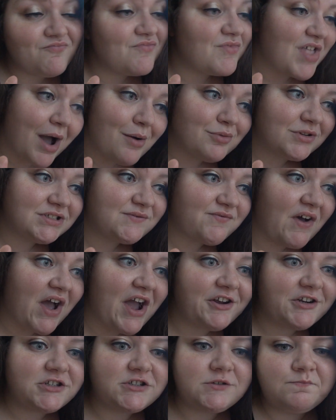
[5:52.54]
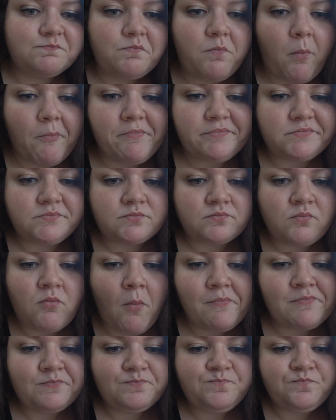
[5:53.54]
that was fire.
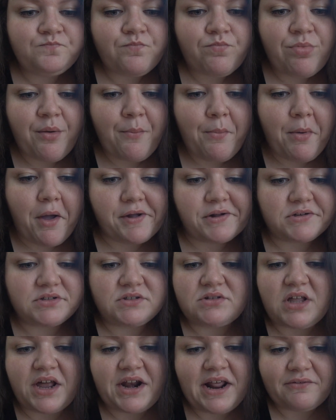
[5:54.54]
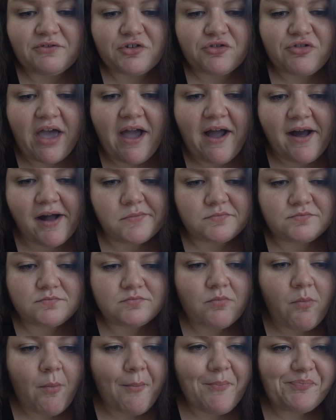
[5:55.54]
But then after that,
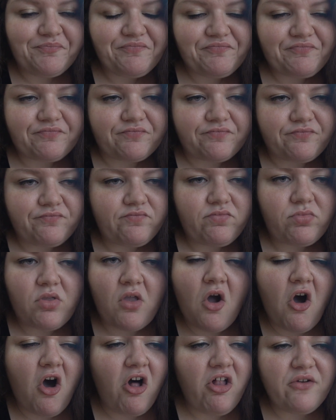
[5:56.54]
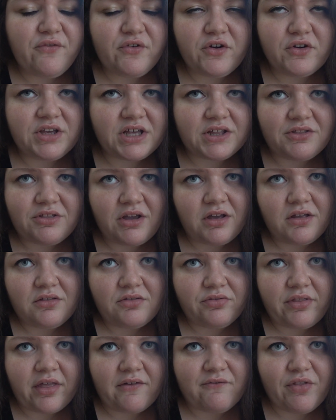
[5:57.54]
all of her kids,
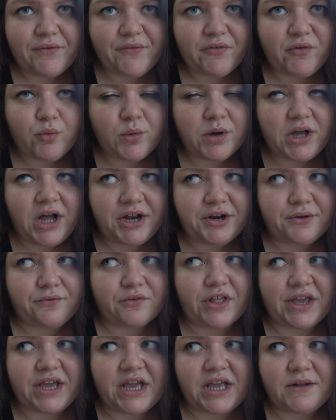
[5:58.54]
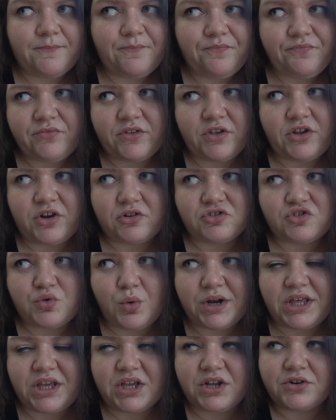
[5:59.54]
they've lived in Wakanda for 20
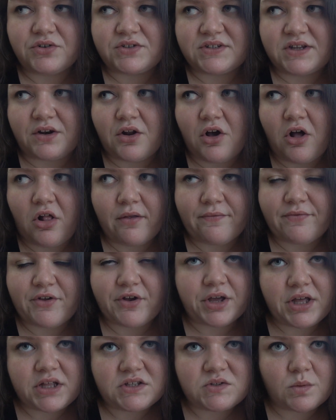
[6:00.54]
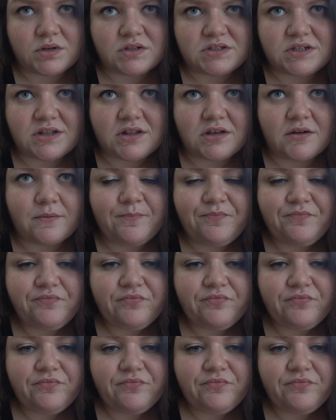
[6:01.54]
years, and all of their kids went to the